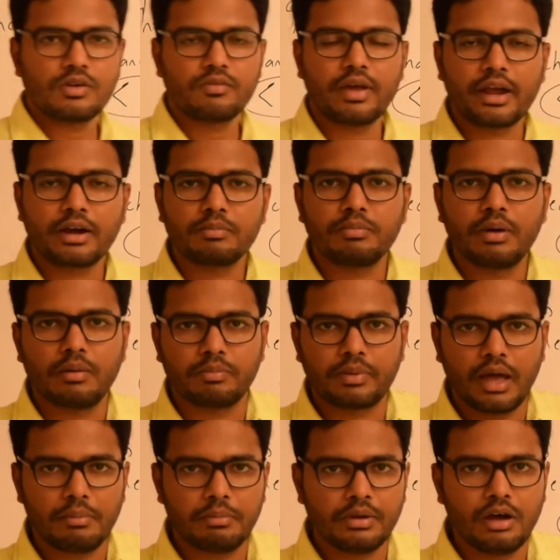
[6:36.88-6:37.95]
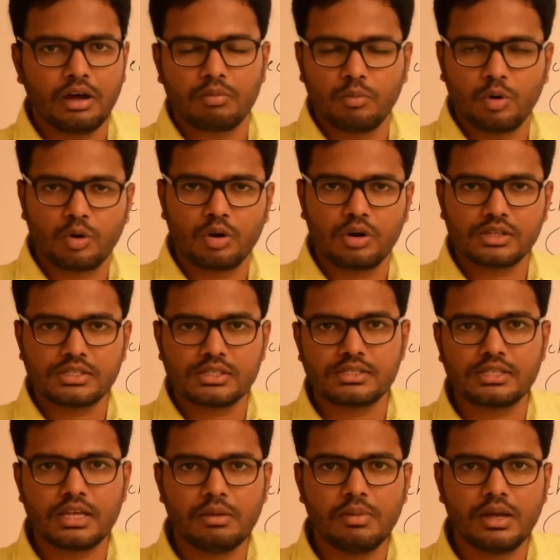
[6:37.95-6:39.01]
of direct pulp capping are more or less the
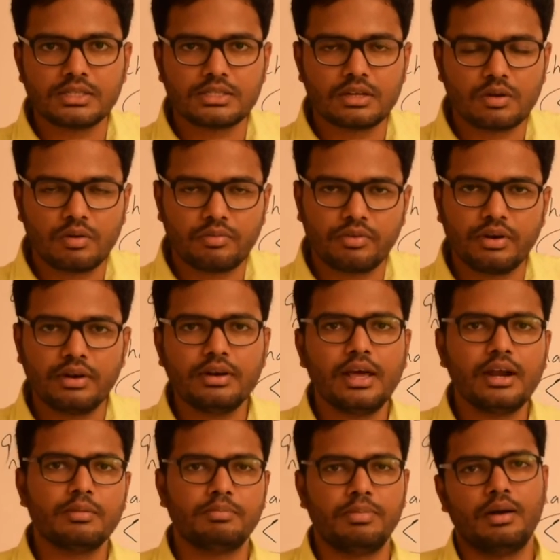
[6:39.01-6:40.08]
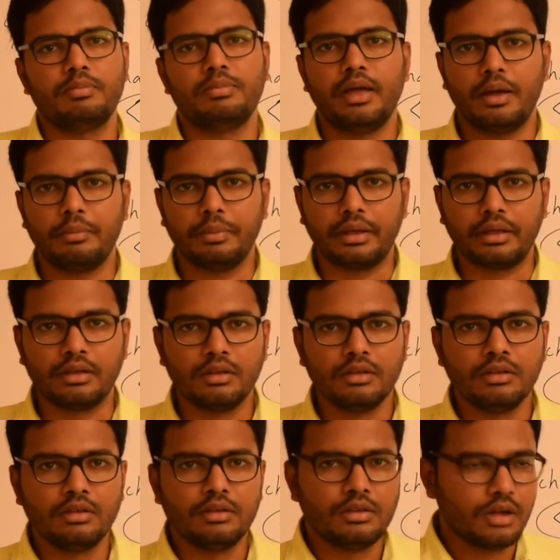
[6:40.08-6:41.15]
same as that of your indirect pulp capping.
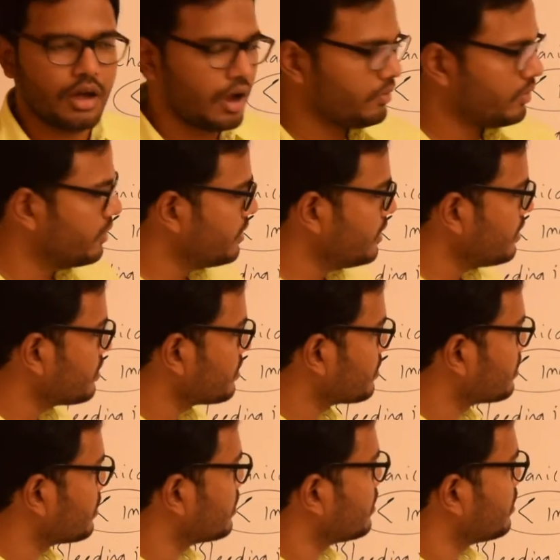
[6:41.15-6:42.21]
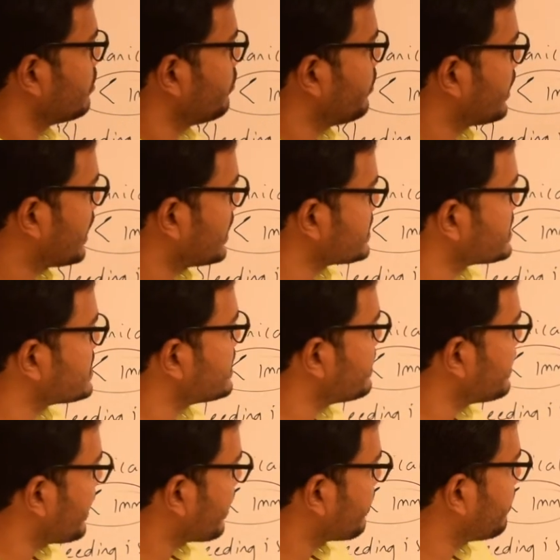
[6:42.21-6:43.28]
However, we consider
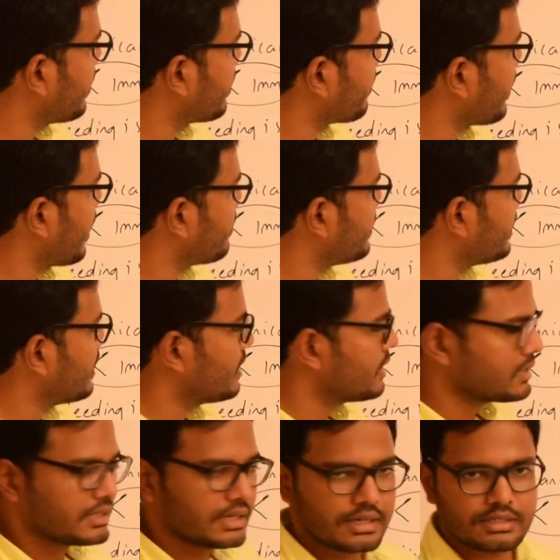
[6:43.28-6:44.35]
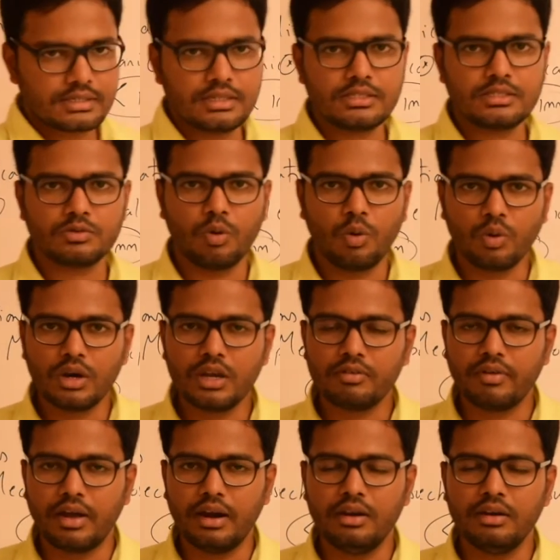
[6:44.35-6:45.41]
direct pulp capping a success only
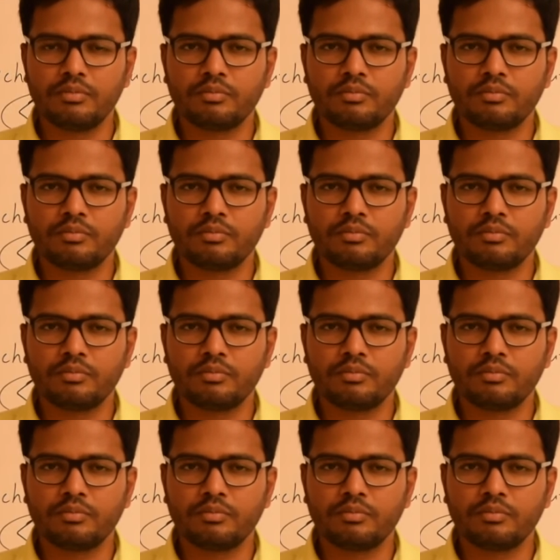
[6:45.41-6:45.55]
when